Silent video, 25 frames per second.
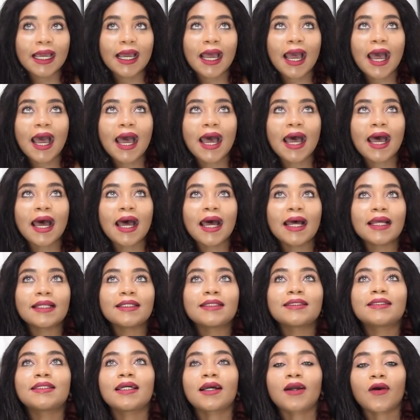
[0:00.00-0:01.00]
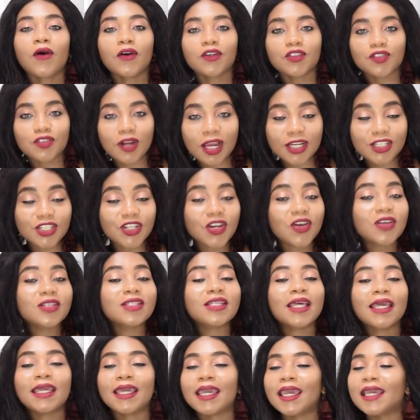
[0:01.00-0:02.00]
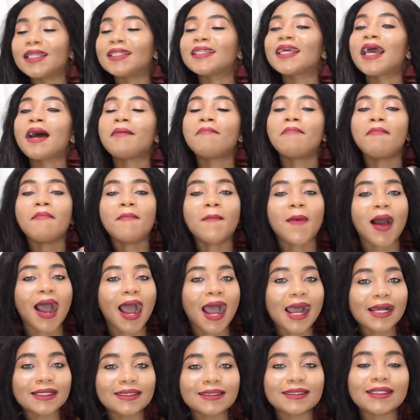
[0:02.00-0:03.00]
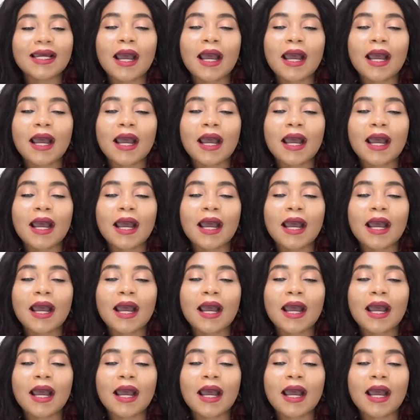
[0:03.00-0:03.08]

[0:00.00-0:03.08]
and the contractions, again, they are mad.